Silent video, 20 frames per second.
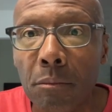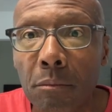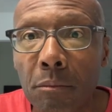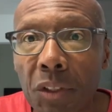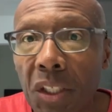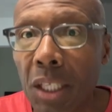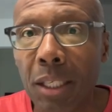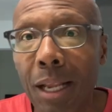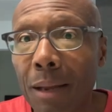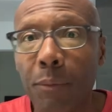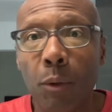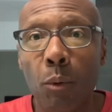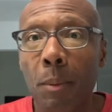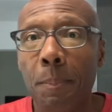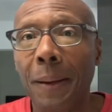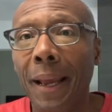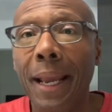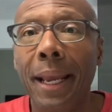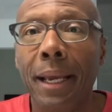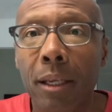You can never
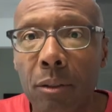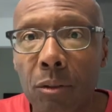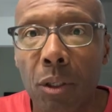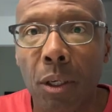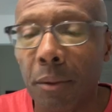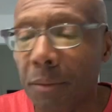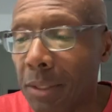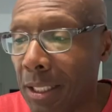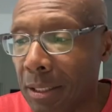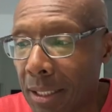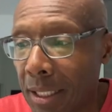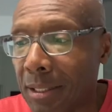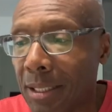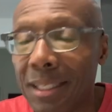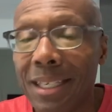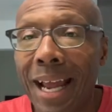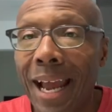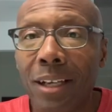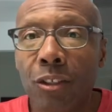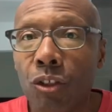repay it. The
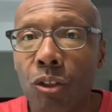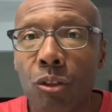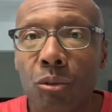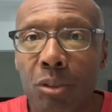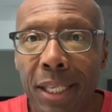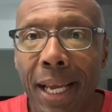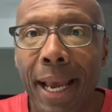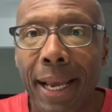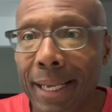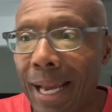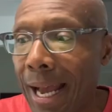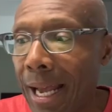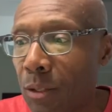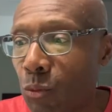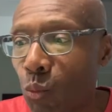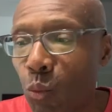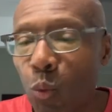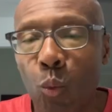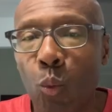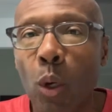national debt, guys,
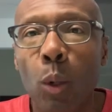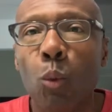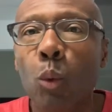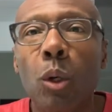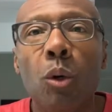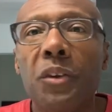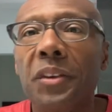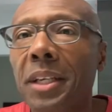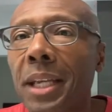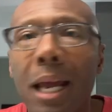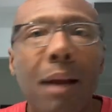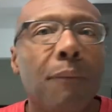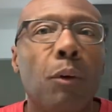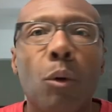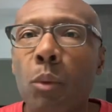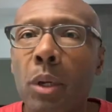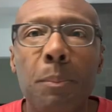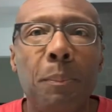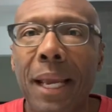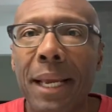we'll never
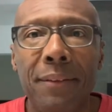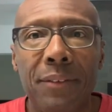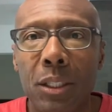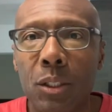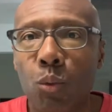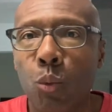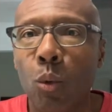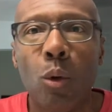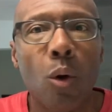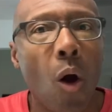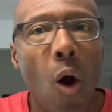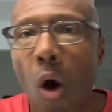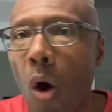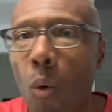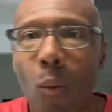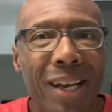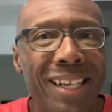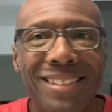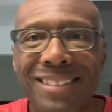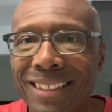repay this. We'll
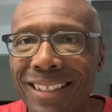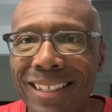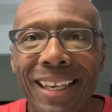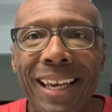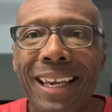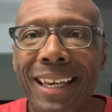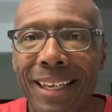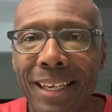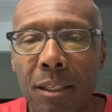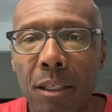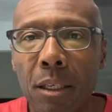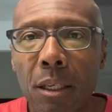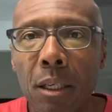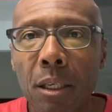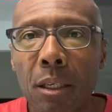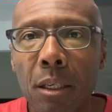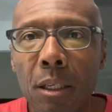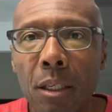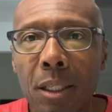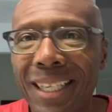always kick
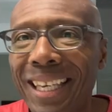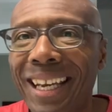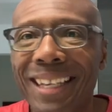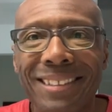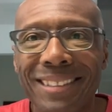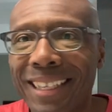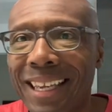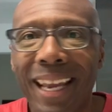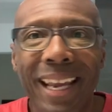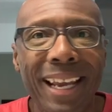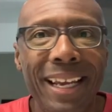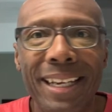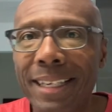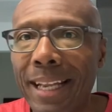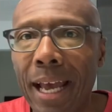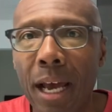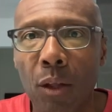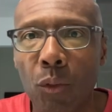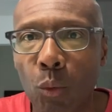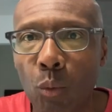the can
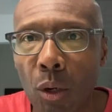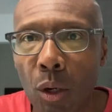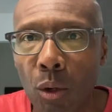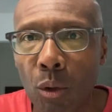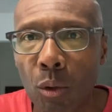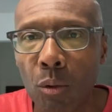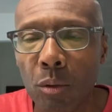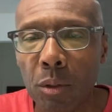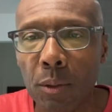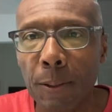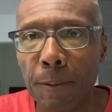down the road.